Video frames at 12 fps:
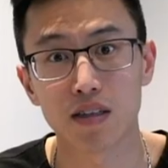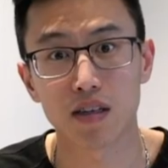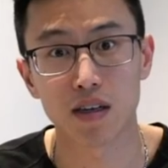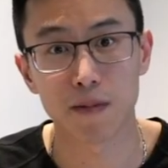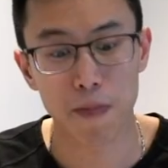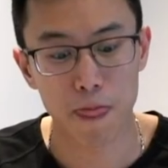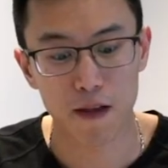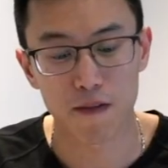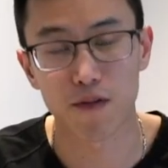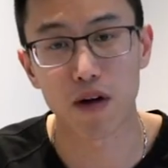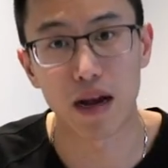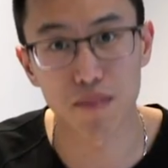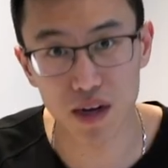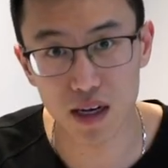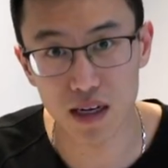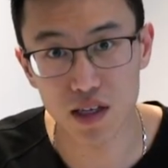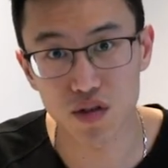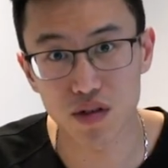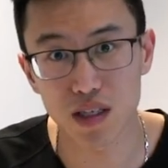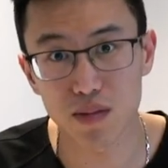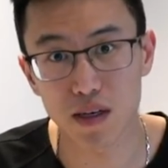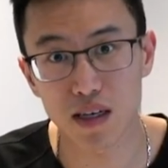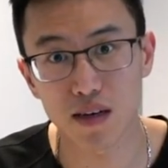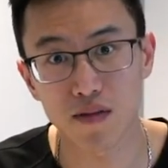the fabric industry is
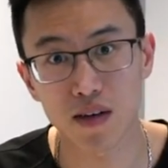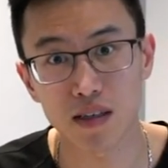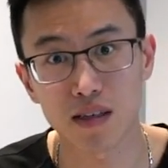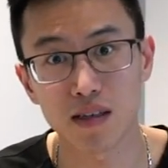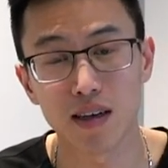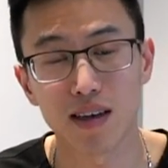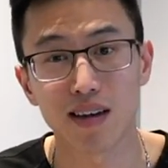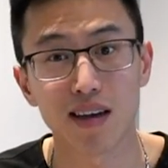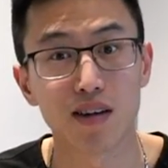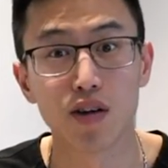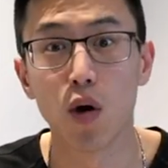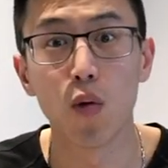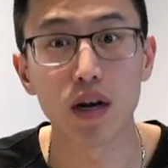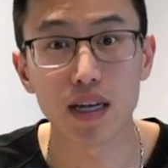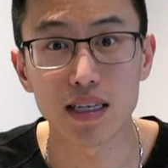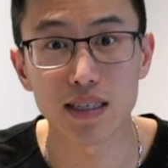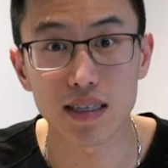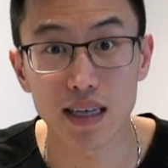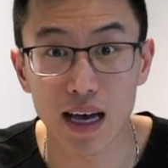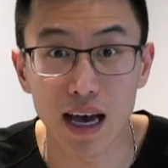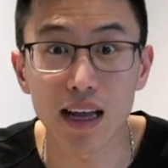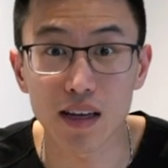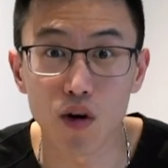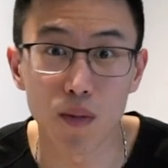being affected, and no one
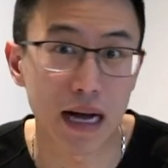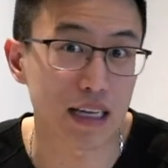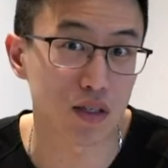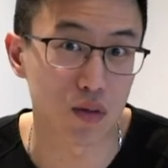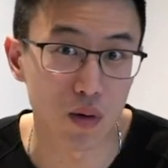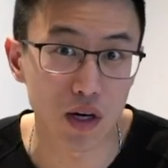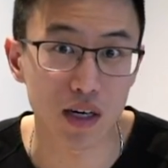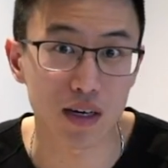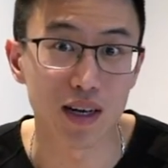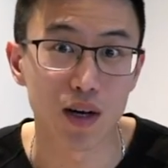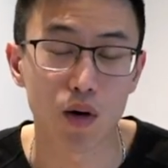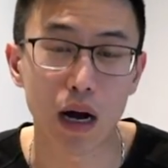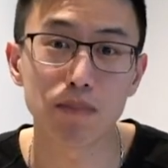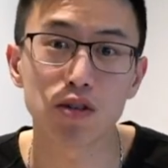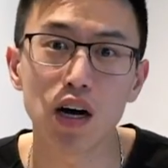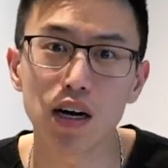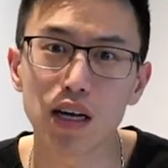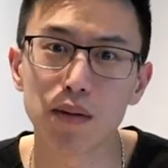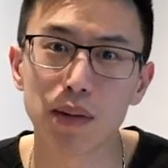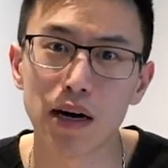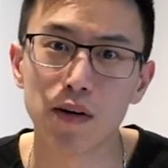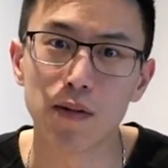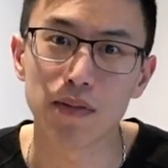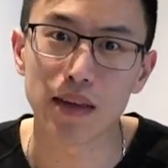can go back to work. I'm talking
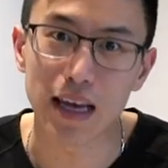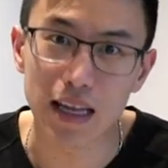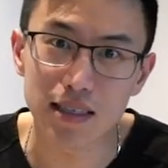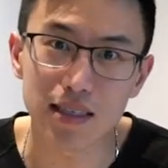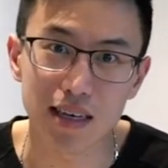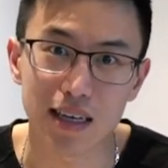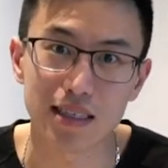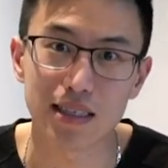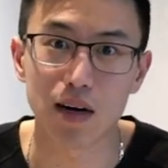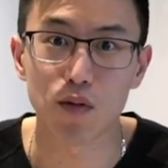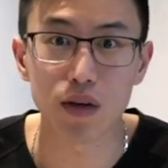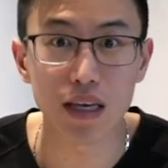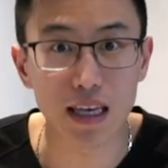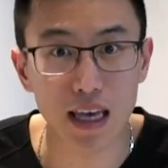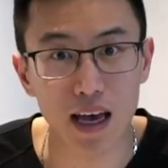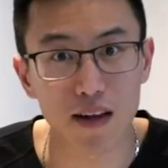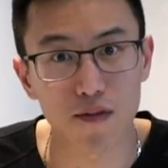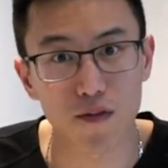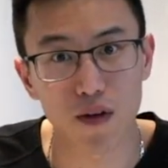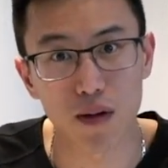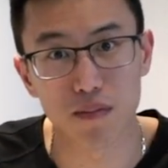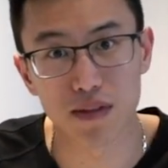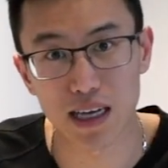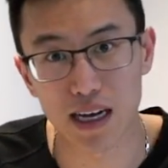about insights that we get
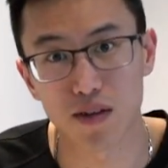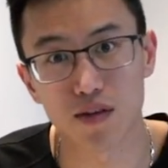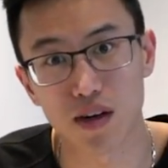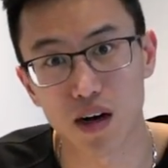from down